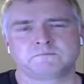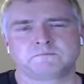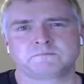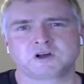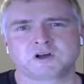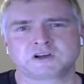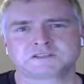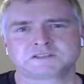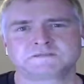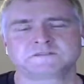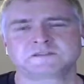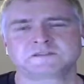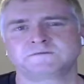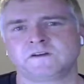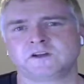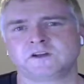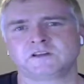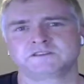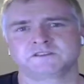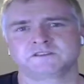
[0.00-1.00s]
because of its
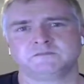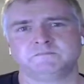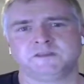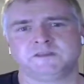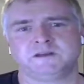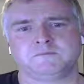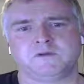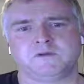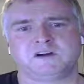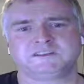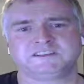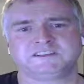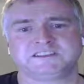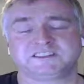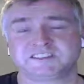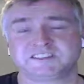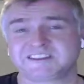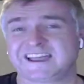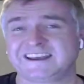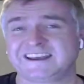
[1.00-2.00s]
focus on minimizing
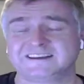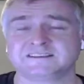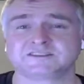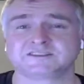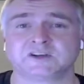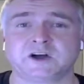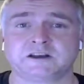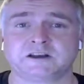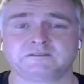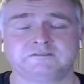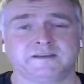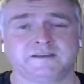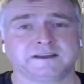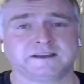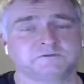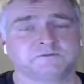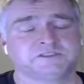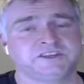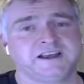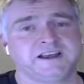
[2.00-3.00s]
state and side
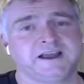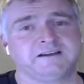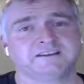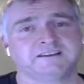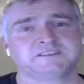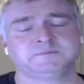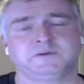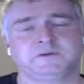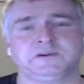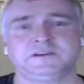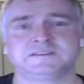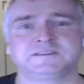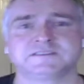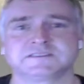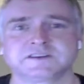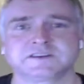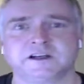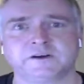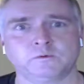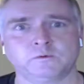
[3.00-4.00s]
effects, which in our experience
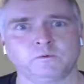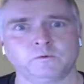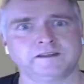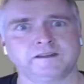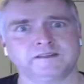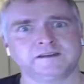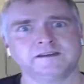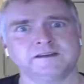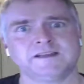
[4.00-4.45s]
is kind of one of the